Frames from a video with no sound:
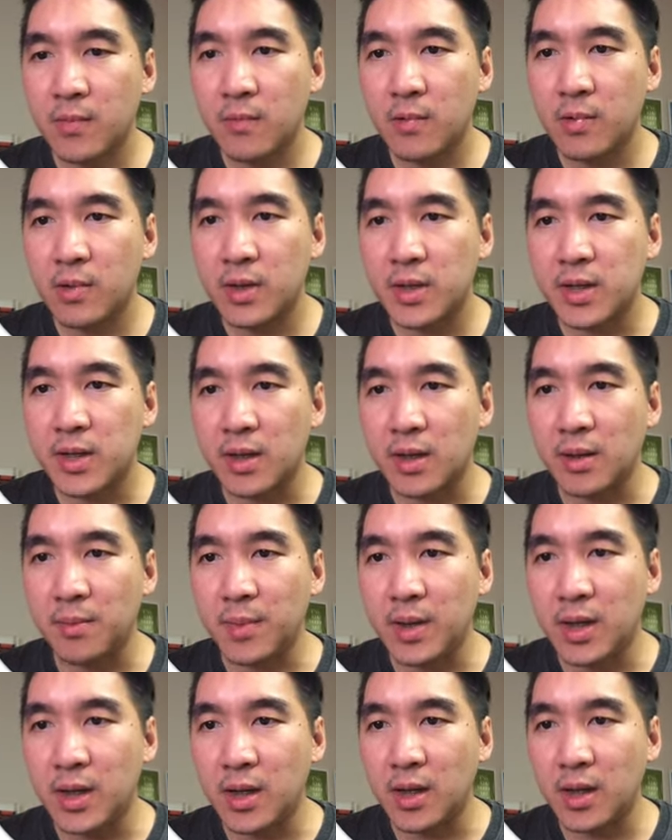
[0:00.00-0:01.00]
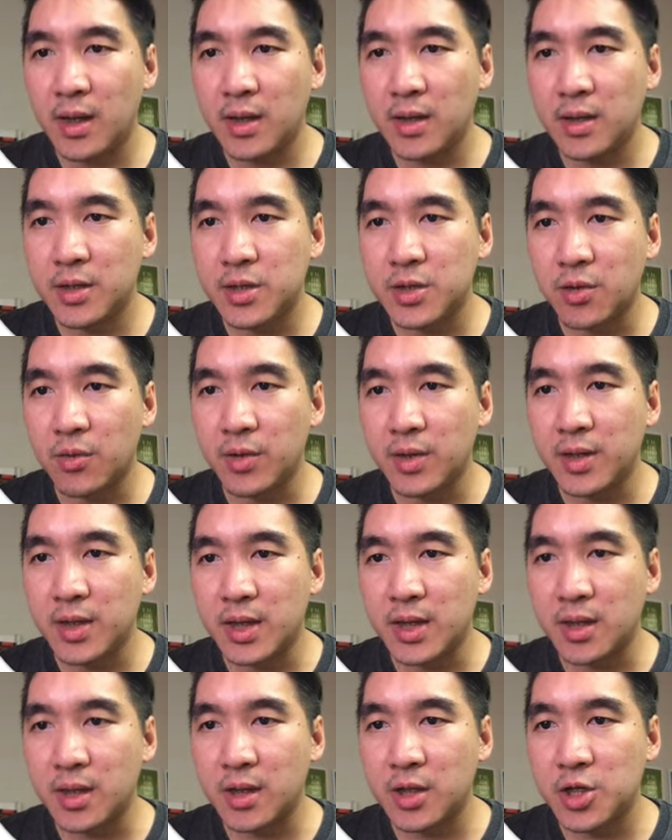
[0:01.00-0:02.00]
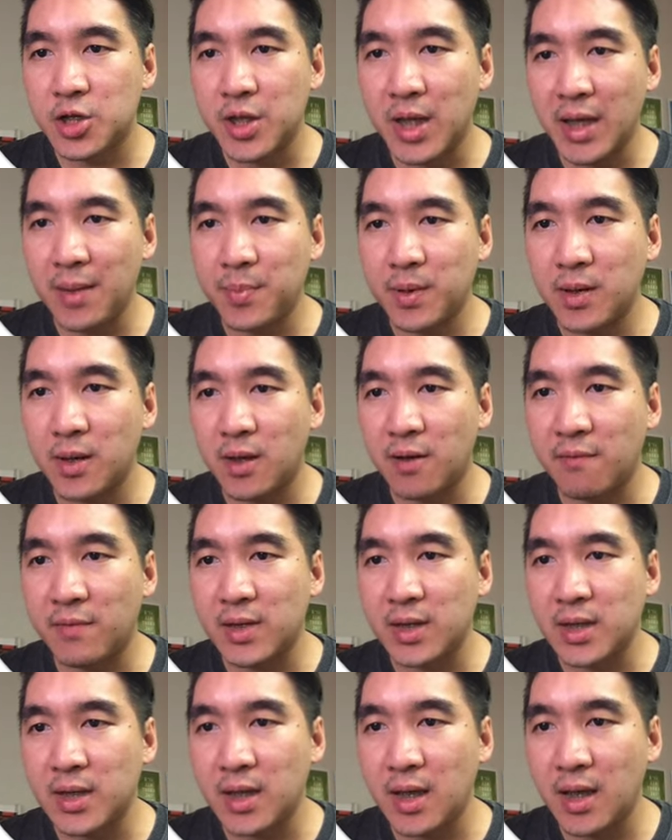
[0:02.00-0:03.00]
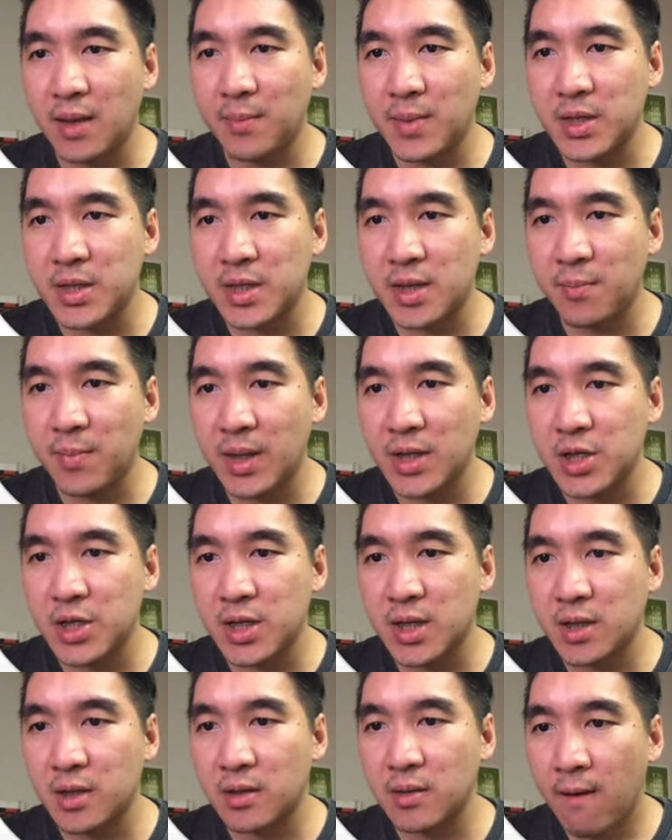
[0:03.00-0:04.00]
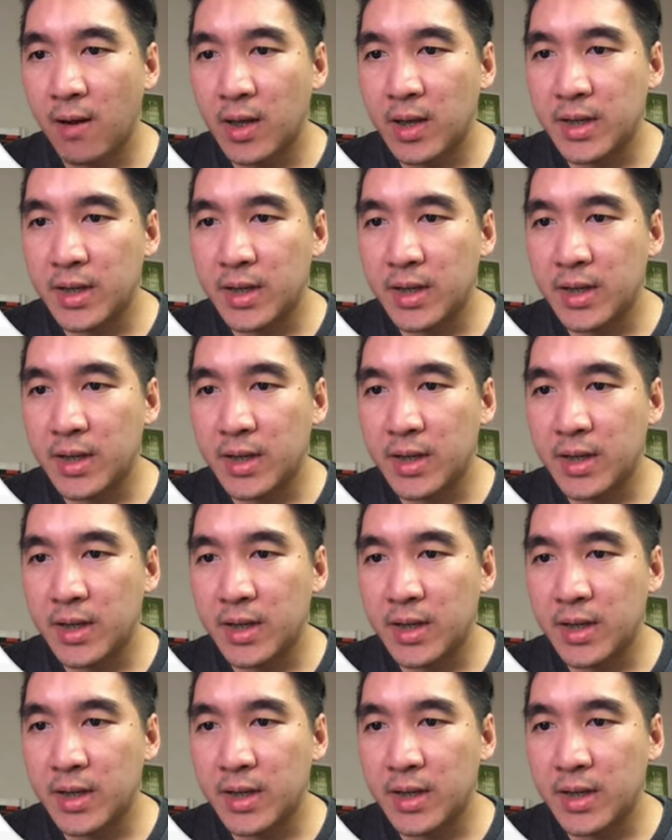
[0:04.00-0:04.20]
So let me show you the shape of the image dimension.